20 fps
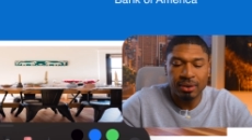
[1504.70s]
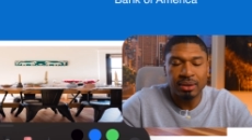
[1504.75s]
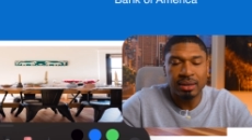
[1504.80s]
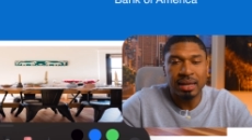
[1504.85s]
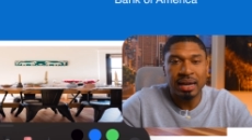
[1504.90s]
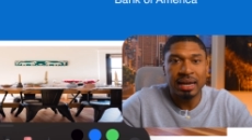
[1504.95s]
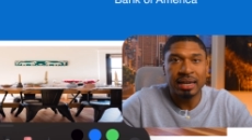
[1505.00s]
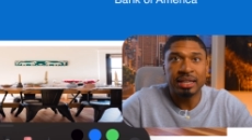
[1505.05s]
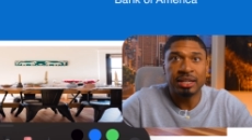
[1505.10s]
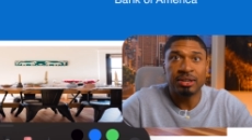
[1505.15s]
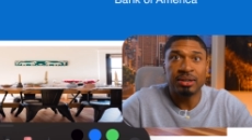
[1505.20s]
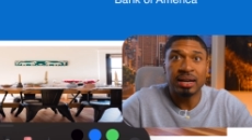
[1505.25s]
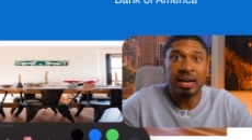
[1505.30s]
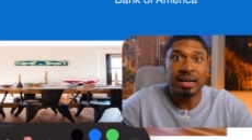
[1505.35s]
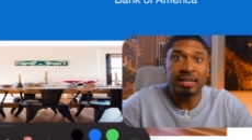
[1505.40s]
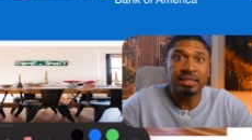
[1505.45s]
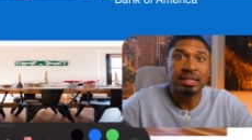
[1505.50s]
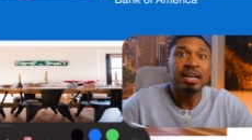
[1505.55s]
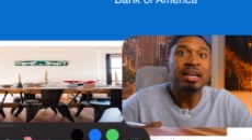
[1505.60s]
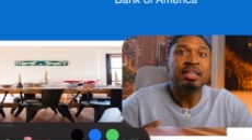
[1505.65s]
online
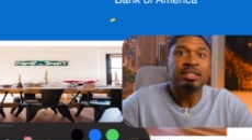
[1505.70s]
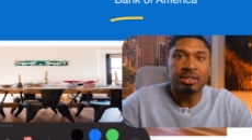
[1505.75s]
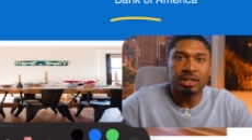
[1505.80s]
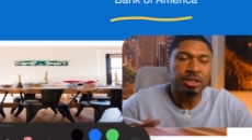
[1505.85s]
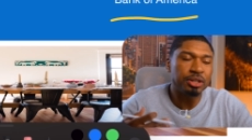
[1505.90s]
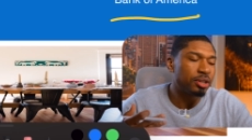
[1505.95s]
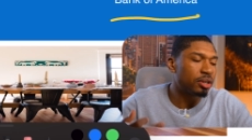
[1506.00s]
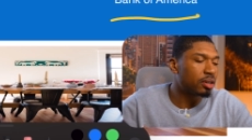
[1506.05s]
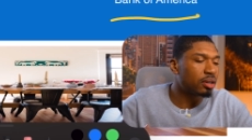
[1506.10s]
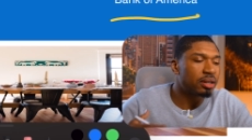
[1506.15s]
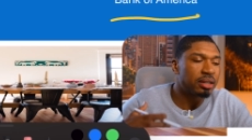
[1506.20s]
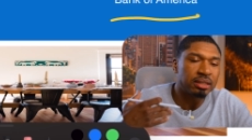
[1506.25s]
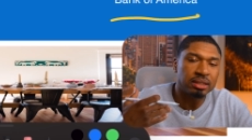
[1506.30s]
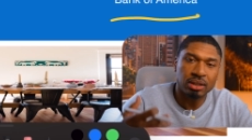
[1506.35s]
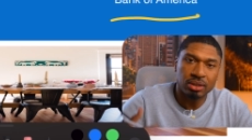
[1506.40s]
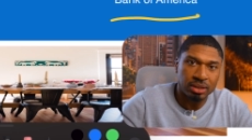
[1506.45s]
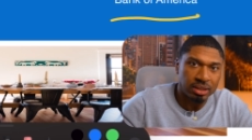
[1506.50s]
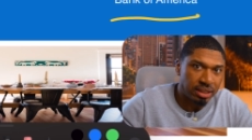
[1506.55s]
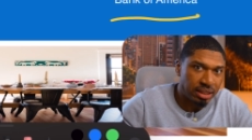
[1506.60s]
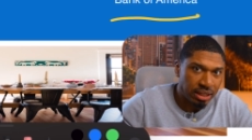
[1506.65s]
and so you're going to
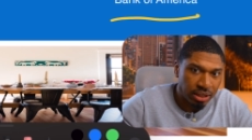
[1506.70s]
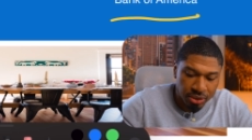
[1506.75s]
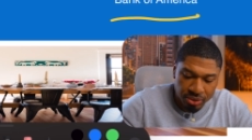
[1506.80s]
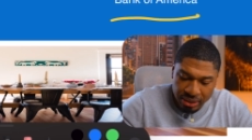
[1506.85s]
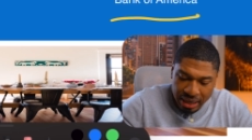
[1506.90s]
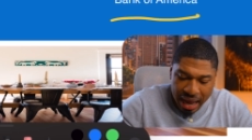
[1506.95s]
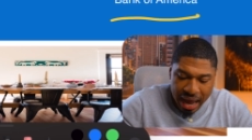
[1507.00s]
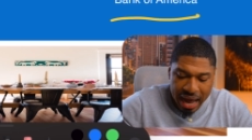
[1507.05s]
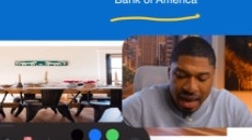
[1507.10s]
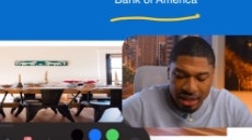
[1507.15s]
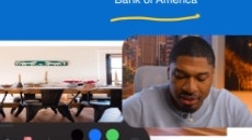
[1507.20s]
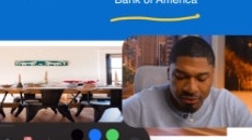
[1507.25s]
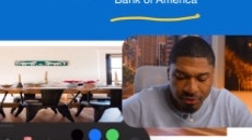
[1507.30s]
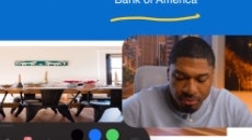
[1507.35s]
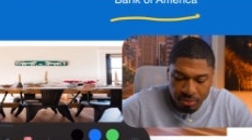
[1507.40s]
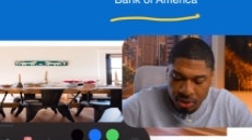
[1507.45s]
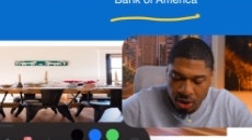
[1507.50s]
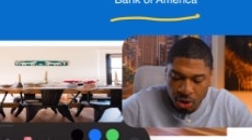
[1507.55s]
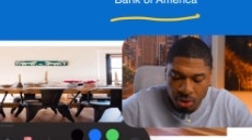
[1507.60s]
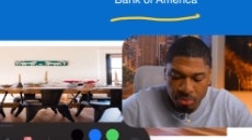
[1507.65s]
start to see those ads
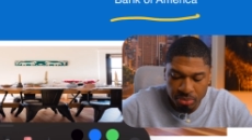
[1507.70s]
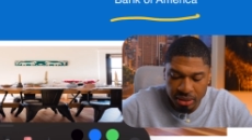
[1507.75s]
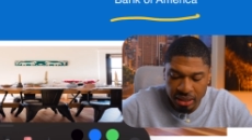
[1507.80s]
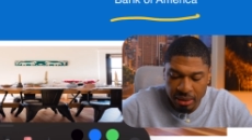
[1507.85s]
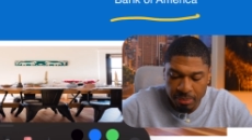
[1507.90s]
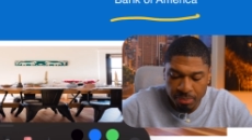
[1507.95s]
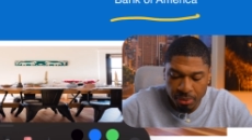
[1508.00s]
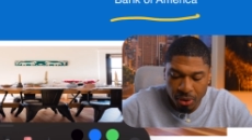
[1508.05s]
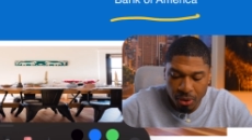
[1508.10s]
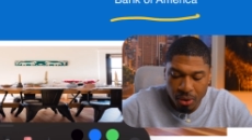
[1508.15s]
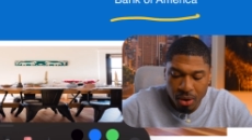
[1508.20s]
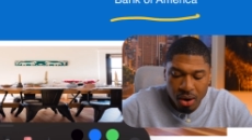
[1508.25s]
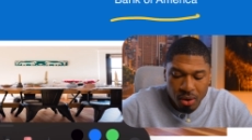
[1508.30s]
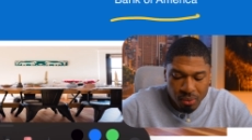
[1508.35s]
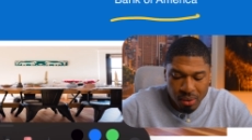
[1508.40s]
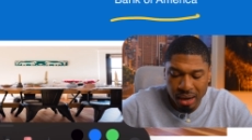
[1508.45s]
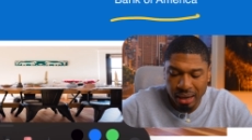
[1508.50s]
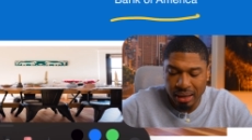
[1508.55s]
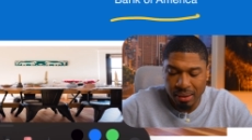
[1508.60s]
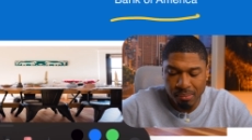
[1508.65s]
from Loan Depot,
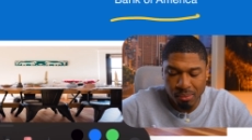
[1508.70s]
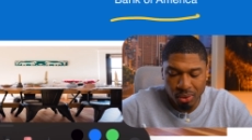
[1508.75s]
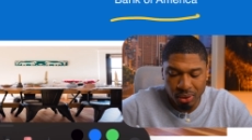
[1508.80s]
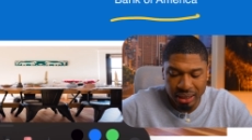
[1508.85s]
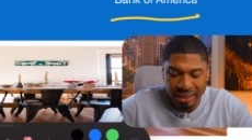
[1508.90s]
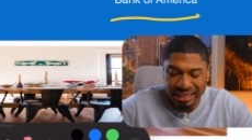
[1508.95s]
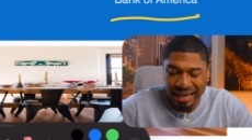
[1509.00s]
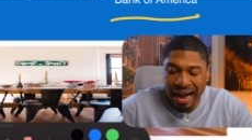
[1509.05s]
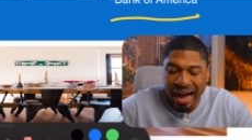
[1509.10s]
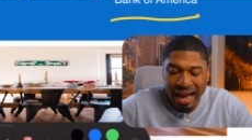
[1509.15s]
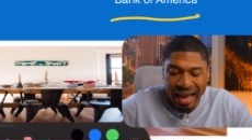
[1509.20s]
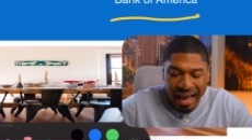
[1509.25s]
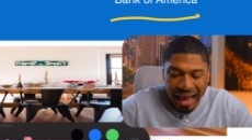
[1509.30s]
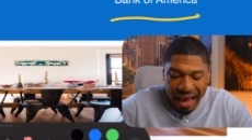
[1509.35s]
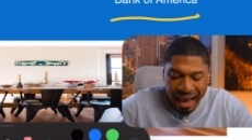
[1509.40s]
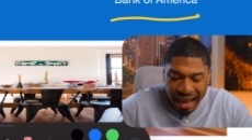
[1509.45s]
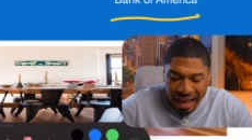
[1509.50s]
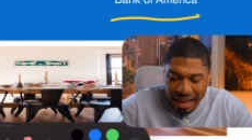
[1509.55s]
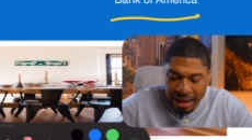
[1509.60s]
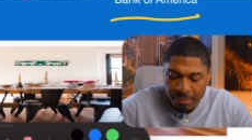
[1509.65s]
Rocket Mortgage. I
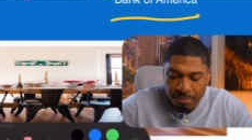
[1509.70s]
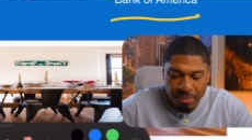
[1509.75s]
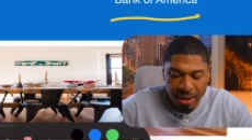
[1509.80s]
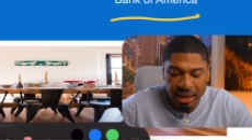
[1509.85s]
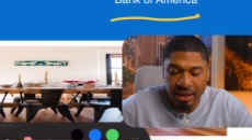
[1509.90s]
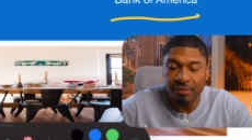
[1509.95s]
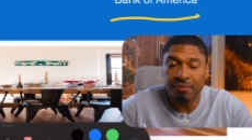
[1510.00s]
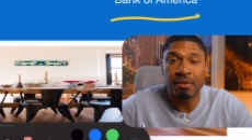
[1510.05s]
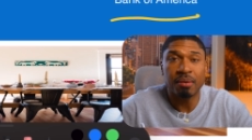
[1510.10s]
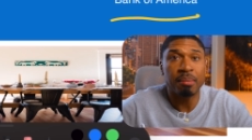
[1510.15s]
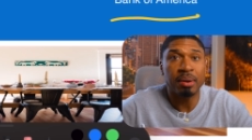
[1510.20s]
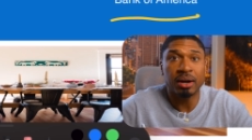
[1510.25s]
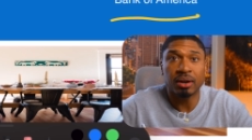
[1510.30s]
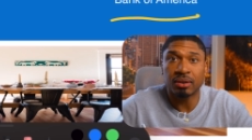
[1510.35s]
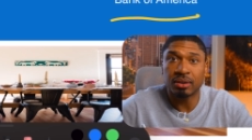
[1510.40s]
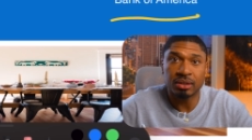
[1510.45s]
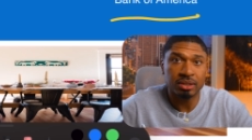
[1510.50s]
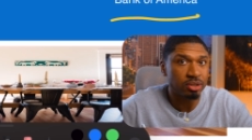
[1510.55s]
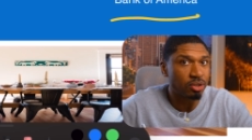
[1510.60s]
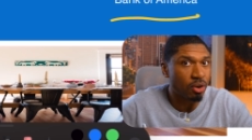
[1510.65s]
hate Bank of
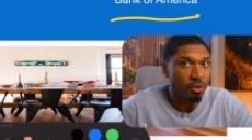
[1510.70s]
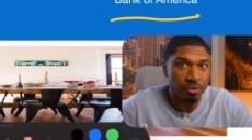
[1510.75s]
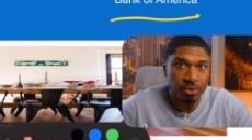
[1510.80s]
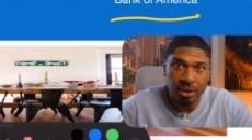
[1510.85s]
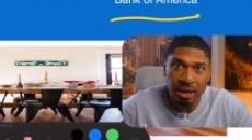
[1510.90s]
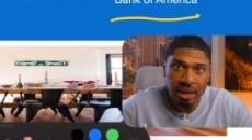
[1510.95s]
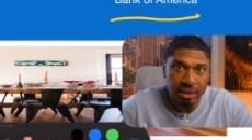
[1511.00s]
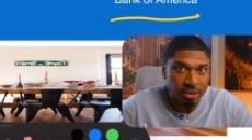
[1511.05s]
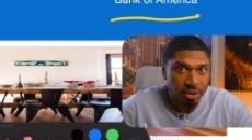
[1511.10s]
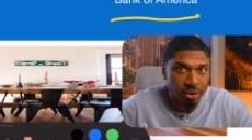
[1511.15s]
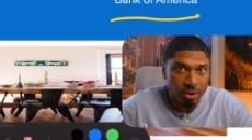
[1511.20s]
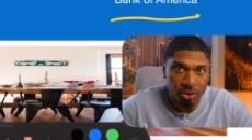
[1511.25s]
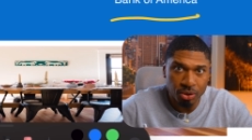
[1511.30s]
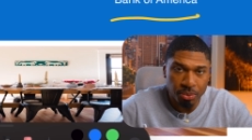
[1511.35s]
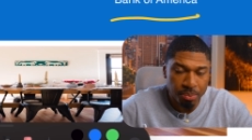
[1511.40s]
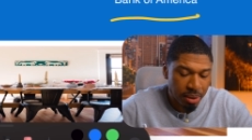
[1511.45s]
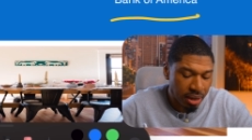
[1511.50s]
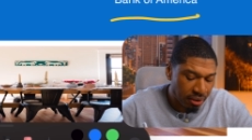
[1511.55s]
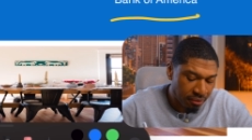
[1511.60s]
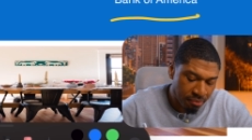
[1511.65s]
America. So if you guys are going
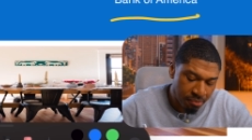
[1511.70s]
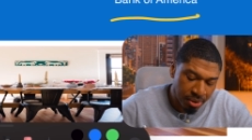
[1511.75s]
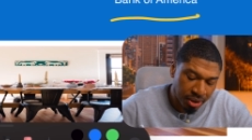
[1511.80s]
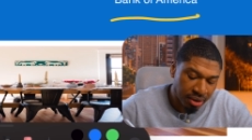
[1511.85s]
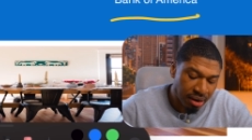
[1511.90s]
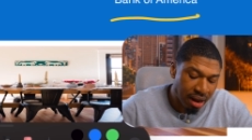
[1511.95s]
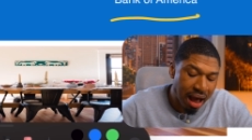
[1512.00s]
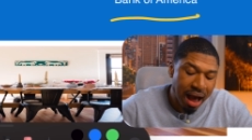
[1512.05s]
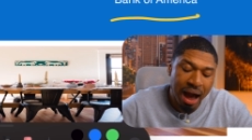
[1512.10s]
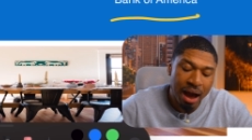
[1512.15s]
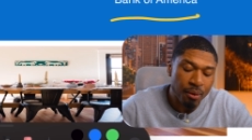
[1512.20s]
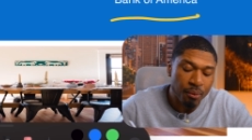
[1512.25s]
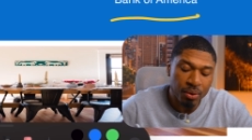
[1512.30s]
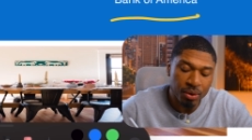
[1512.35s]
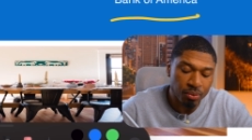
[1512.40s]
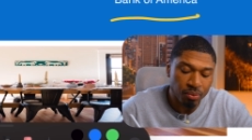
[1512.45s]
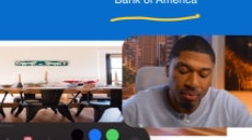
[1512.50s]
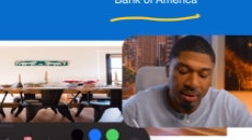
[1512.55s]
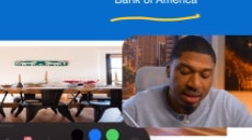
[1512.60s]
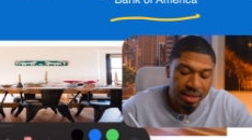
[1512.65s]
through Bank of America, I would
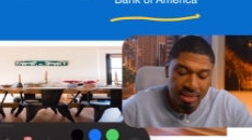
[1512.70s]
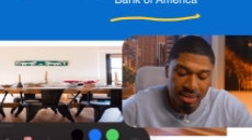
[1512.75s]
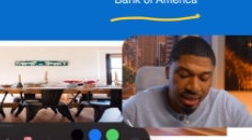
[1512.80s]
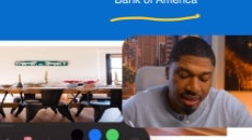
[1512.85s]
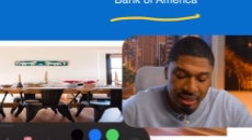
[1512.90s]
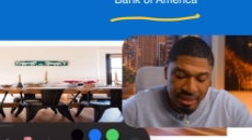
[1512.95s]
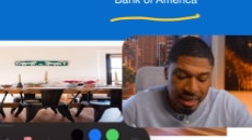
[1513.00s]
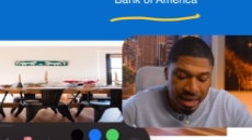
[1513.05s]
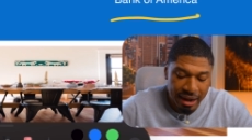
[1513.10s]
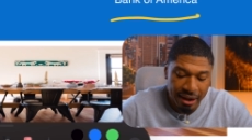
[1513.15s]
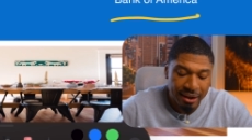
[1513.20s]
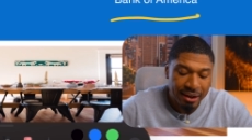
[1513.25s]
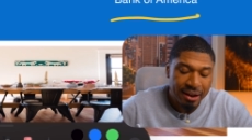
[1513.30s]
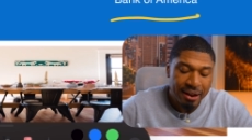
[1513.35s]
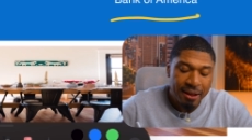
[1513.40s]
rethink that.